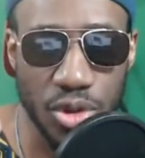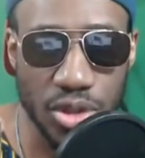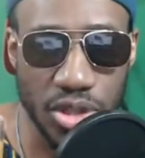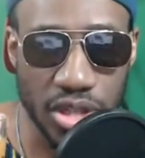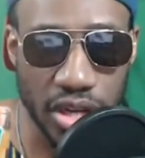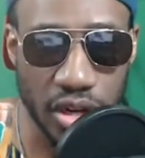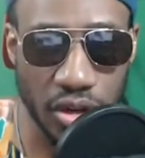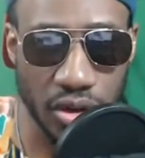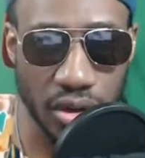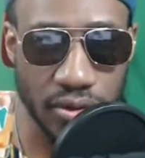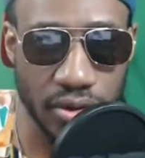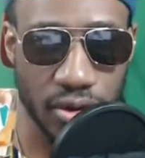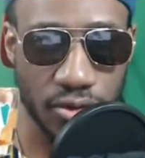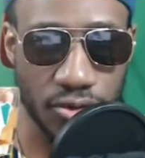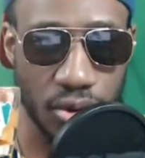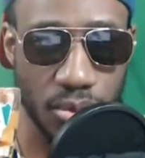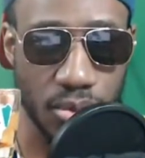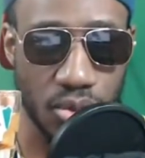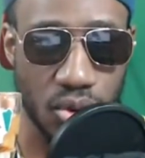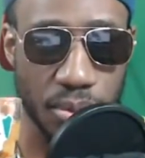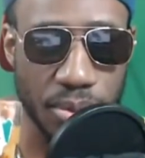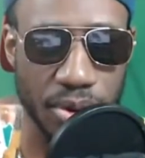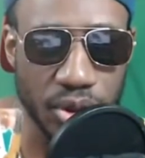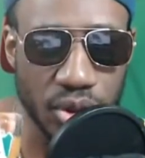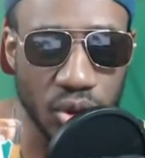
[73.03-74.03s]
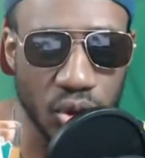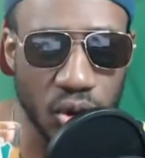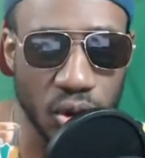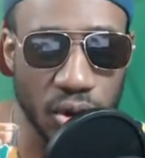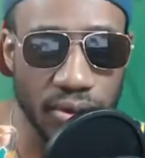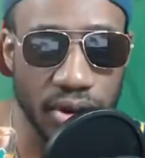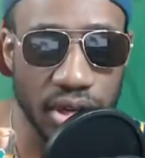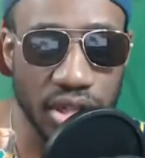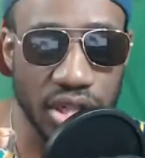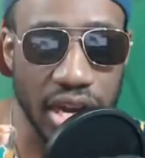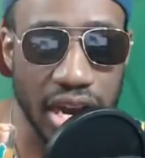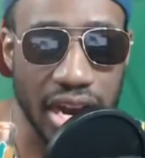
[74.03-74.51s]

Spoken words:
taking over from Roberto Kovac